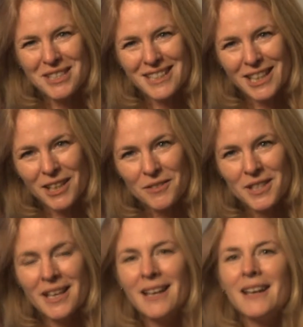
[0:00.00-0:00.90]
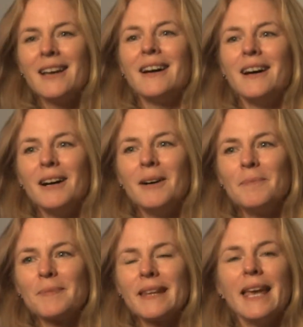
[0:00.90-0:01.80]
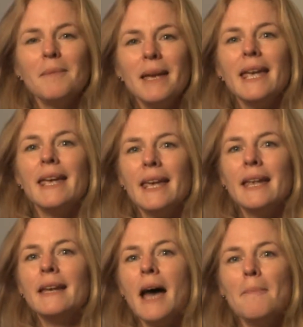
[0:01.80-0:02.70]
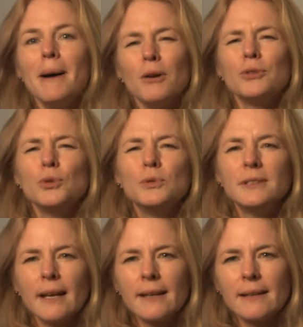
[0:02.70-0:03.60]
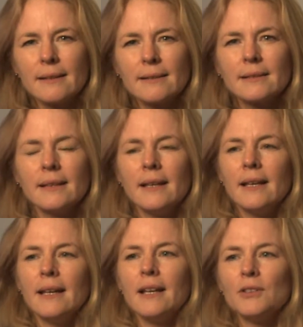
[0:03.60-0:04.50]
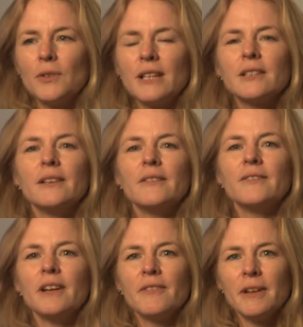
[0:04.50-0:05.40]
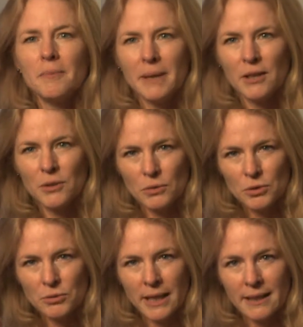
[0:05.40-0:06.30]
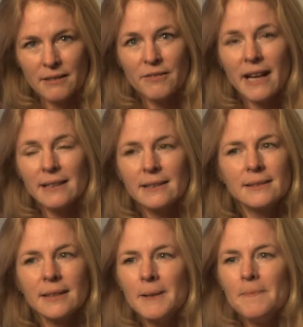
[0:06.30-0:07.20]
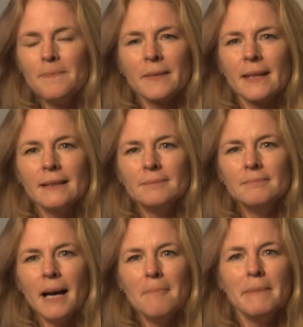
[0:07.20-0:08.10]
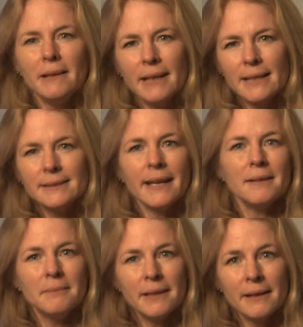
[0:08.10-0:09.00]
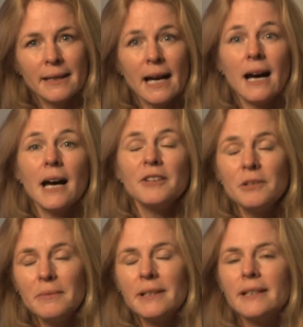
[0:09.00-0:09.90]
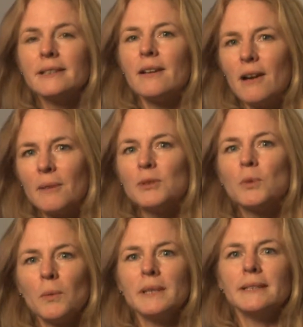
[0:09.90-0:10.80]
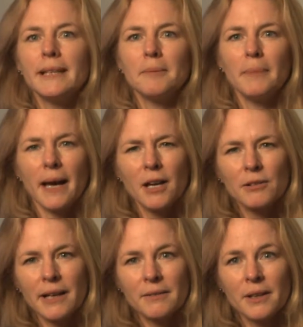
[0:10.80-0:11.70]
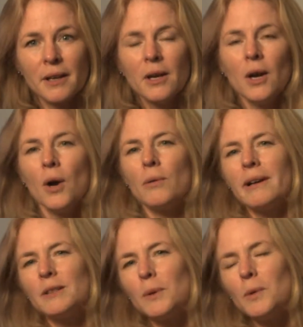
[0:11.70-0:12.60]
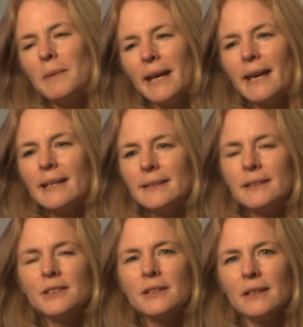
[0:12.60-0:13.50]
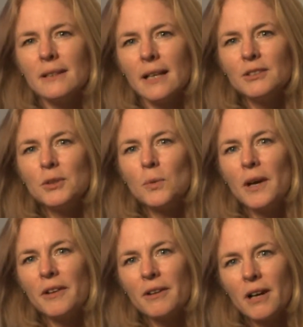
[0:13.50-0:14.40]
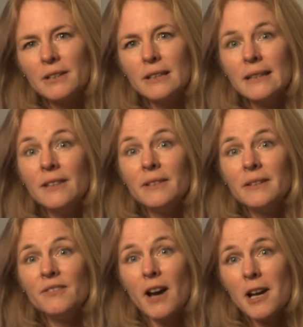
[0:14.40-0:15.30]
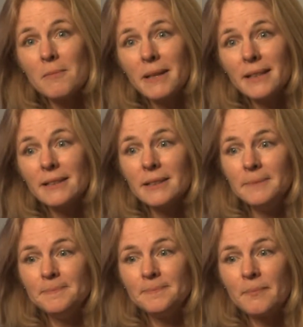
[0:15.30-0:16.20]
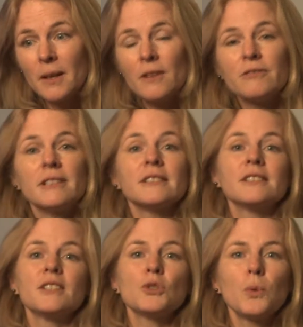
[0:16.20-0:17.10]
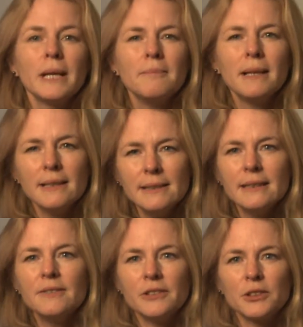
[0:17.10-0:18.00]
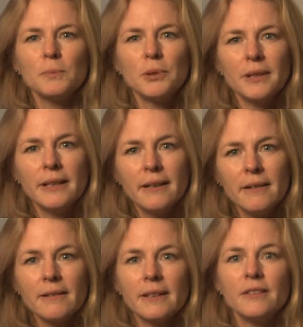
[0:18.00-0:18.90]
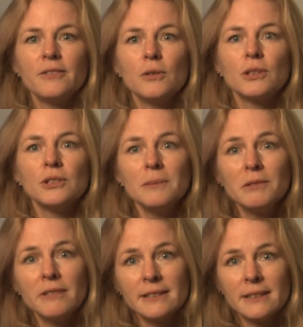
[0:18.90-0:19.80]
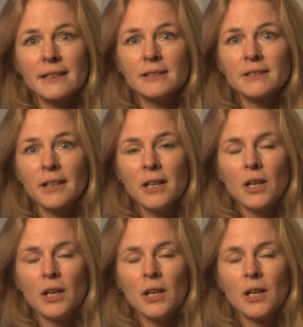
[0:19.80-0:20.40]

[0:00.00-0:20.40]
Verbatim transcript: received um, came in about two seconds. And so that's a very, very big dose rate. And in fact, it's a million, 10 million, 100 million times what we see at background. Whereas when we're making a decision as to whether or not to leave an environment, for instance, the 20 millisieverts per year that the Fukushima residents